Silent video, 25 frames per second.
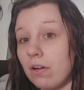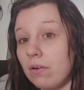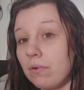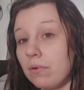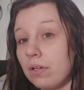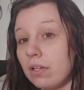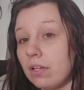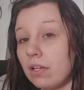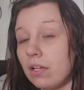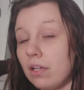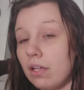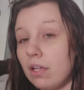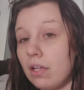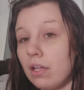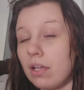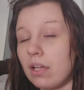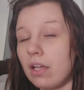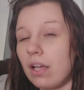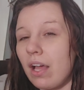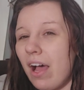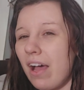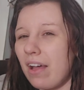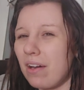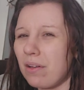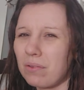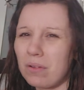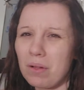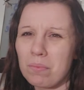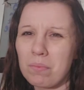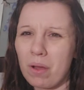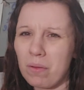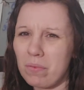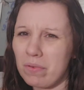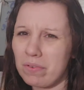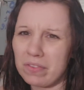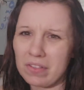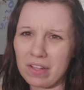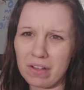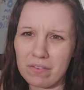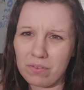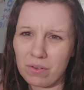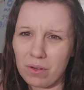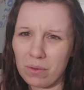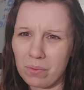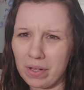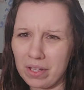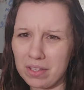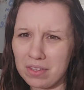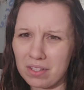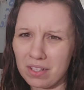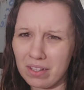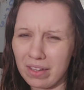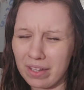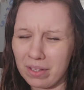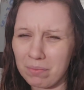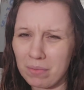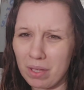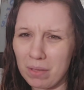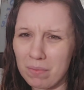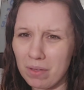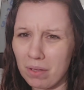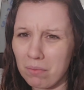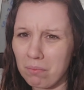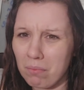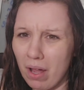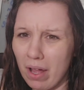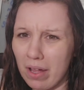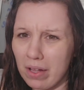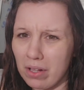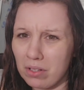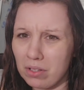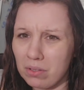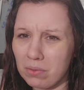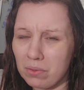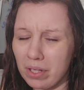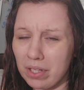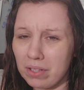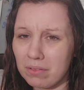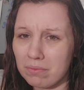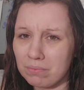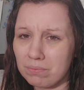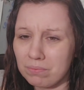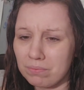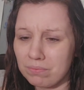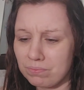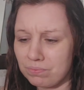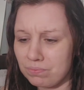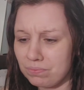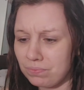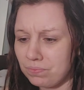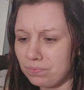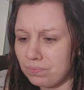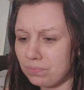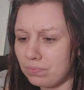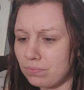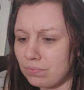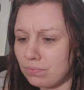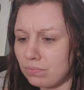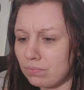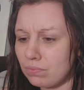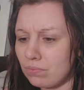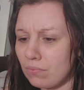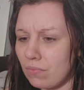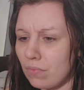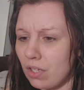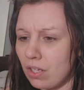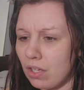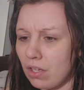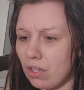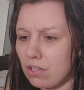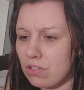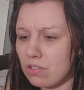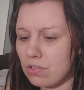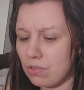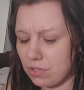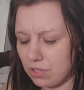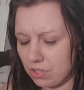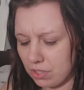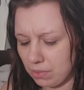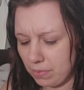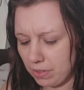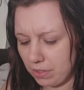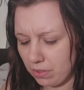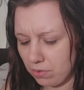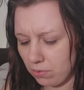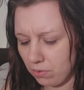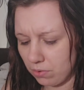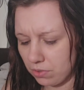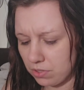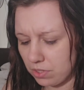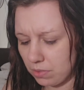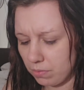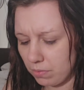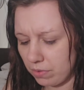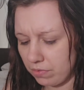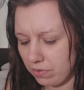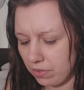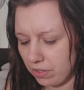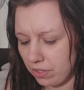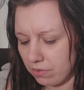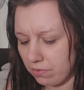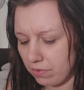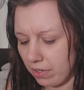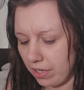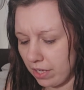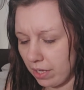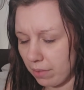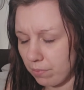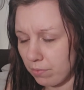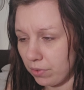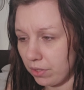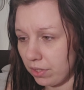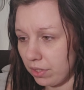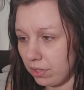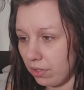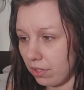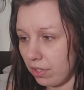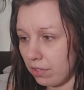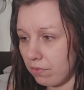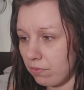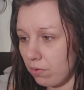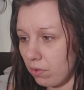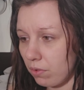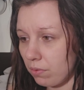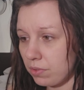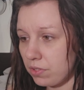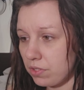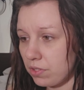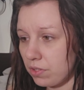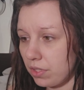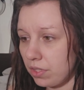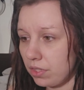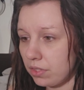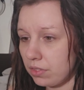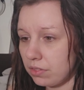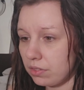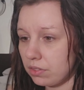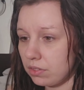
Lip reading: going. I'm not moving that far away. I think like maybe a mile away. So it's gonna be cool. It's gonna be fun, right? I'm really looking forward to it.